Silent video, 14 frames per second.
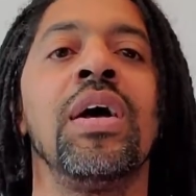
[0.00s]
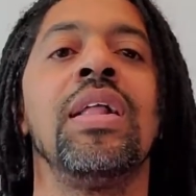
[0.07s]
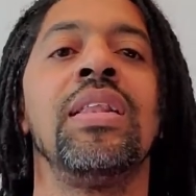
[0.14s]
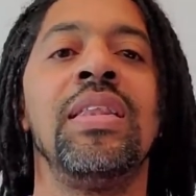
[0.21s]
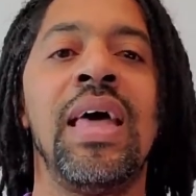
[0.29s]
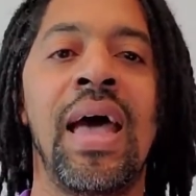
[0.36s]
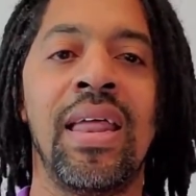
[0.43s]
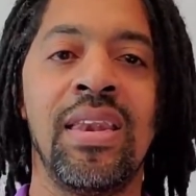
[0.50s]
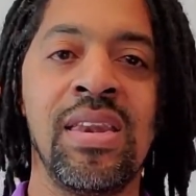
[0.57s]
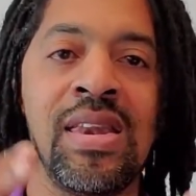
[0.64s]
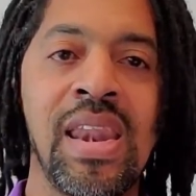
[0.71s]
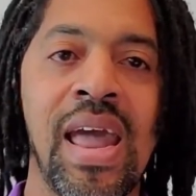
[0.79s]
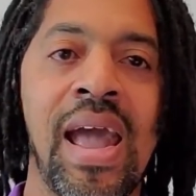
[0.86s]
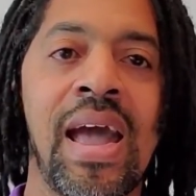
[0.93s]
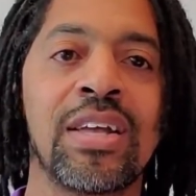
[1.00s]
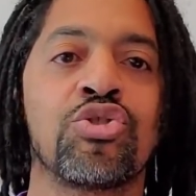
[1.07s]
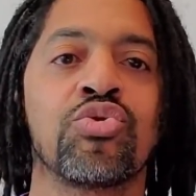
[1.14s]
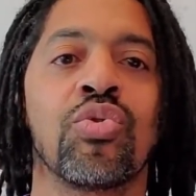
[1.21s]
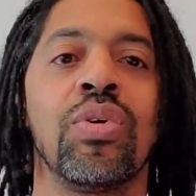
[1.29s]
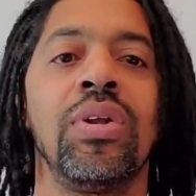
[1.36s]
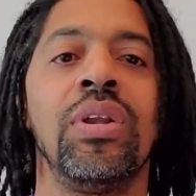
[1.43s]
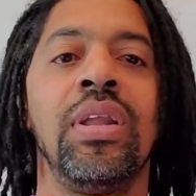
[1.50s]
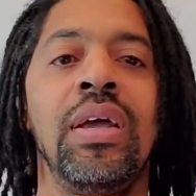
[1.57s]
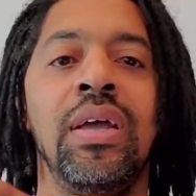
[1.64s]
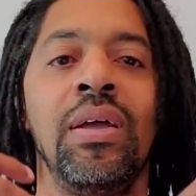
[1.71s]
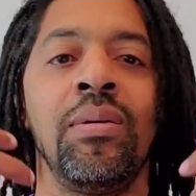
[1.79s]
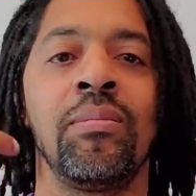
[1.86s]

that naturally